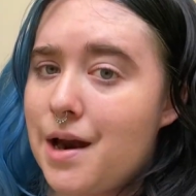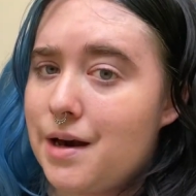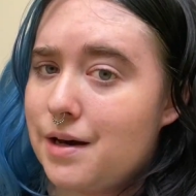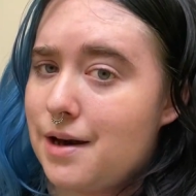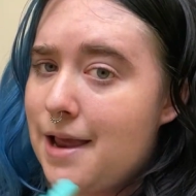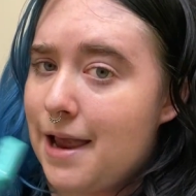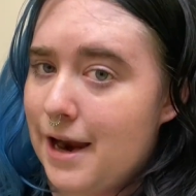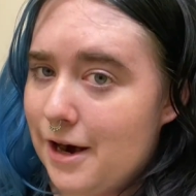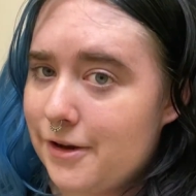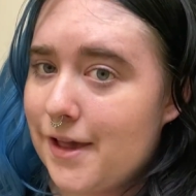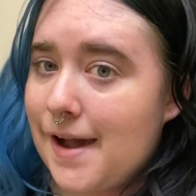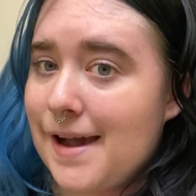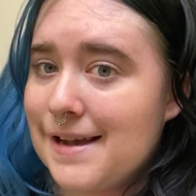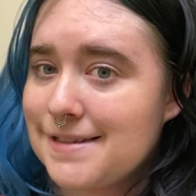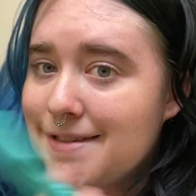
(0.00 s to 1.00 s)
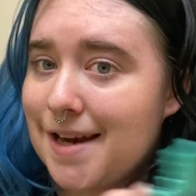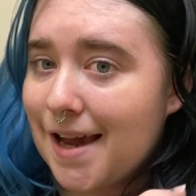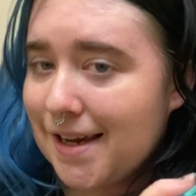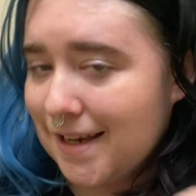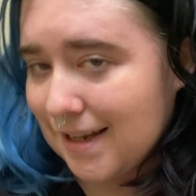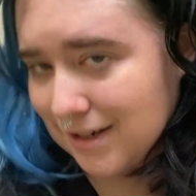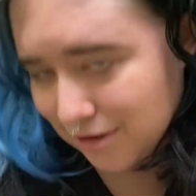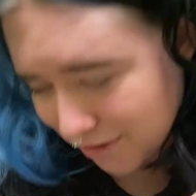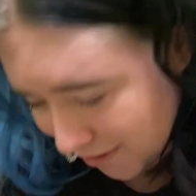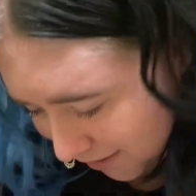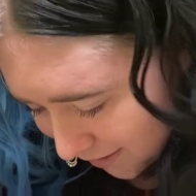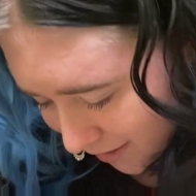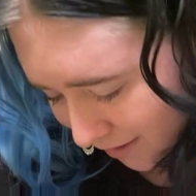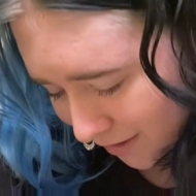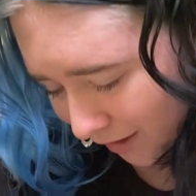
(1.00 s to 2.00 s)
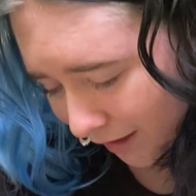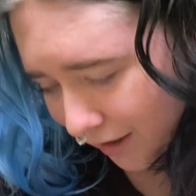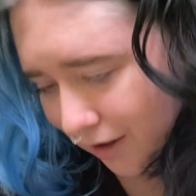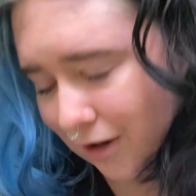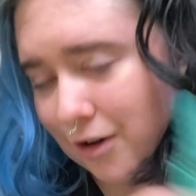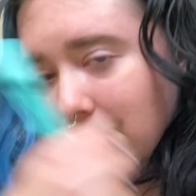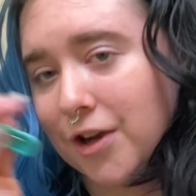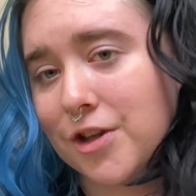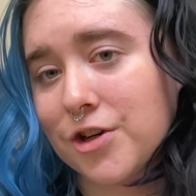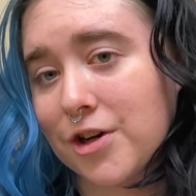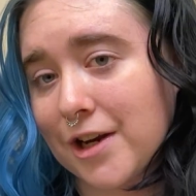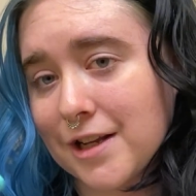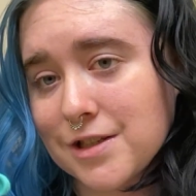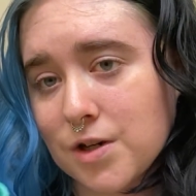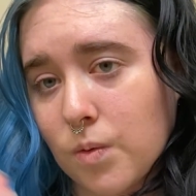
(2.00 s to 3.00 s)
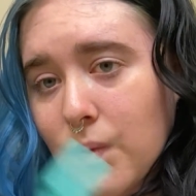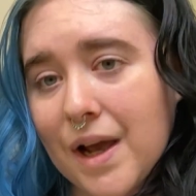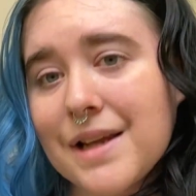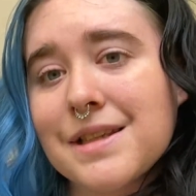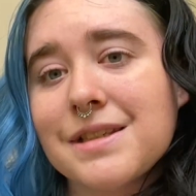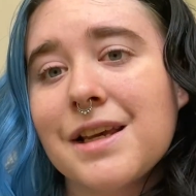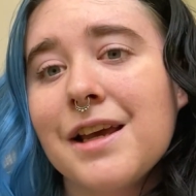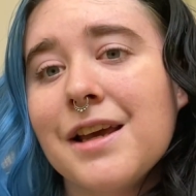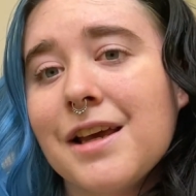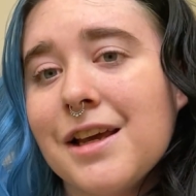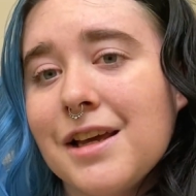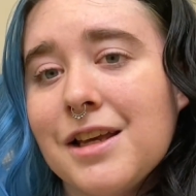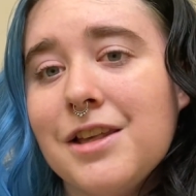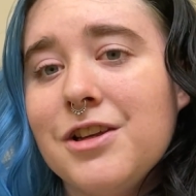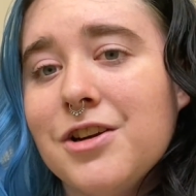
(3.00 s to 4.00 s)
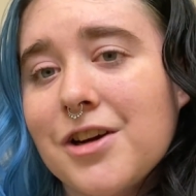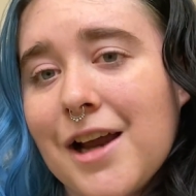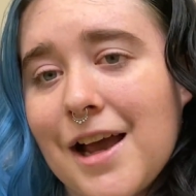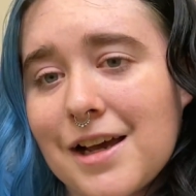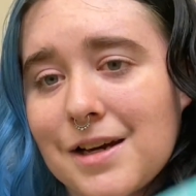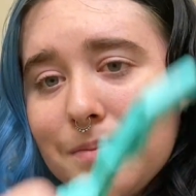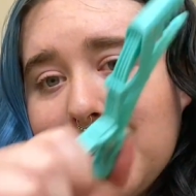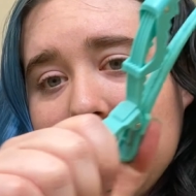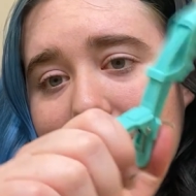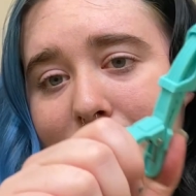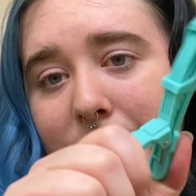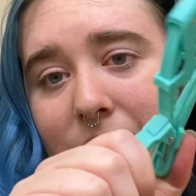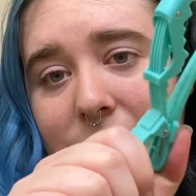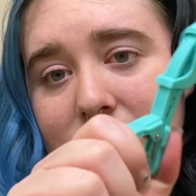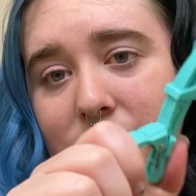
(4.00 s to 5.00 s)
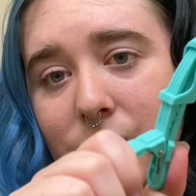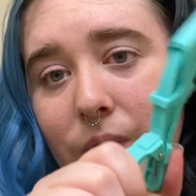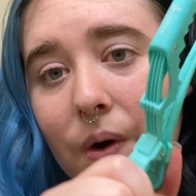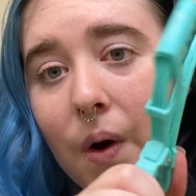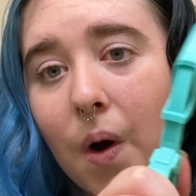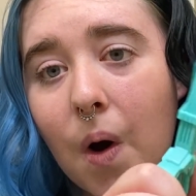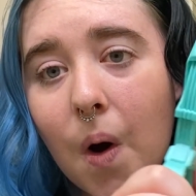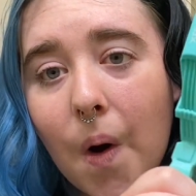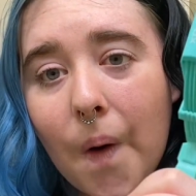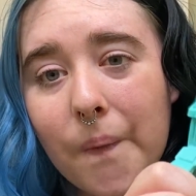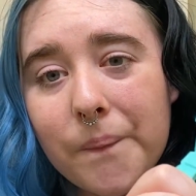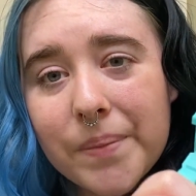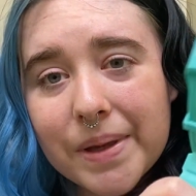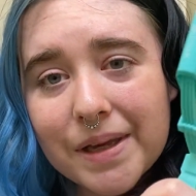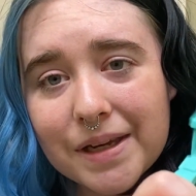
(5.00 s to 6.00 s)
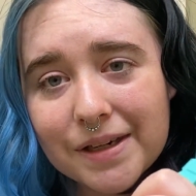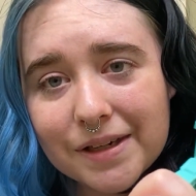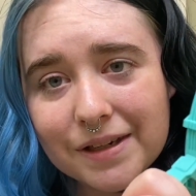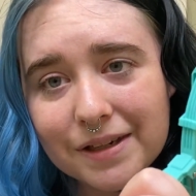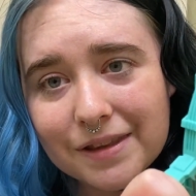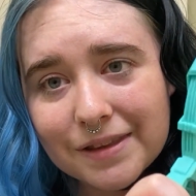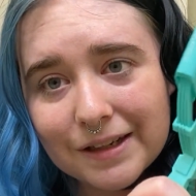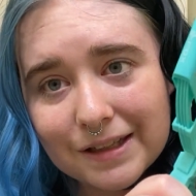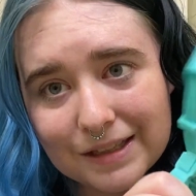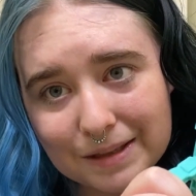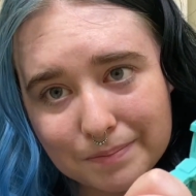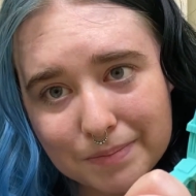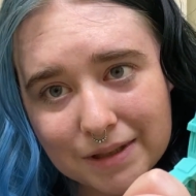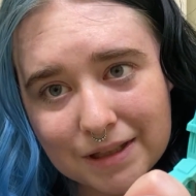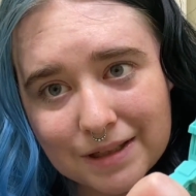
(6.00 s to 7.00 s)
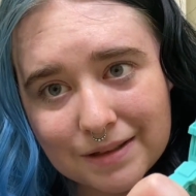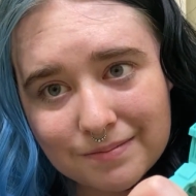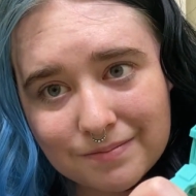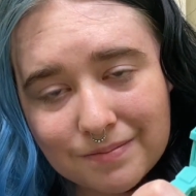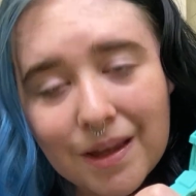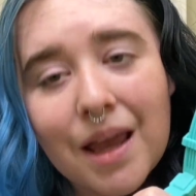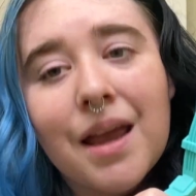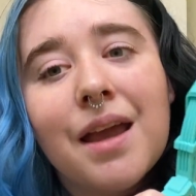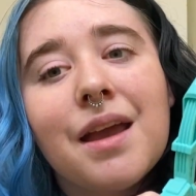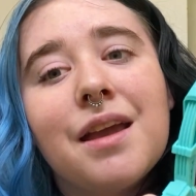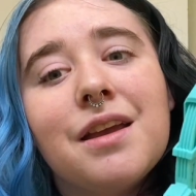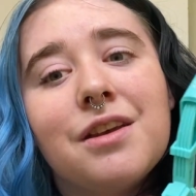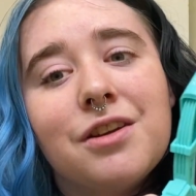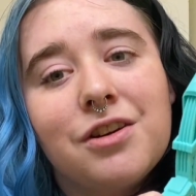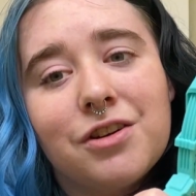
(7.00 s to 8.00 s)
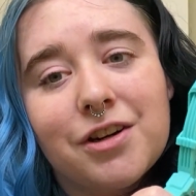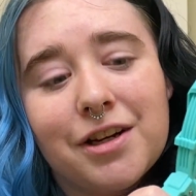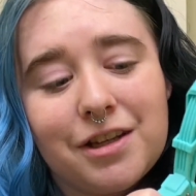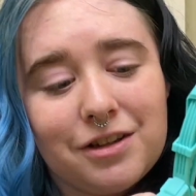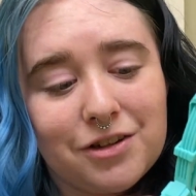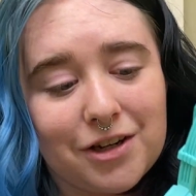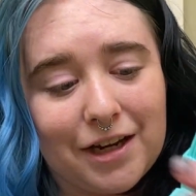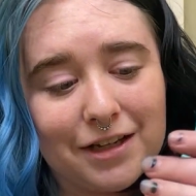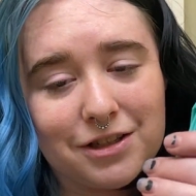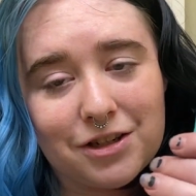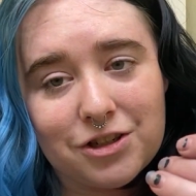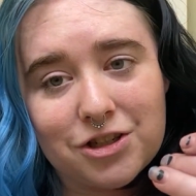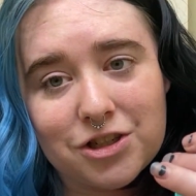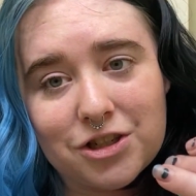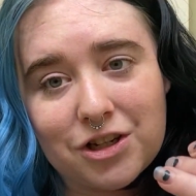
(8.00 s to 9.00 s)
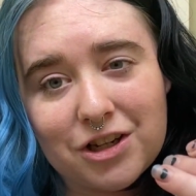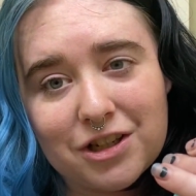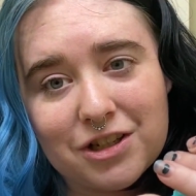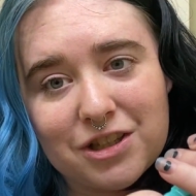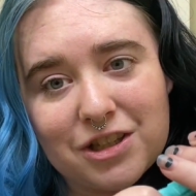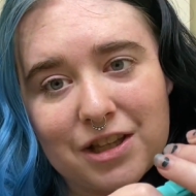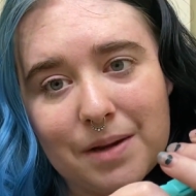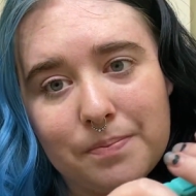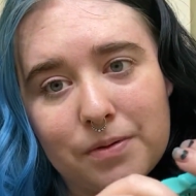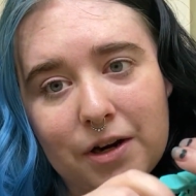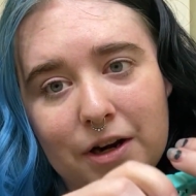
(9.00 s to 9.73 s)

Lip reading: hair that has dye in your hair and your hands are wet, you're not going to be able to open the clip. Your hands are just gonna slip right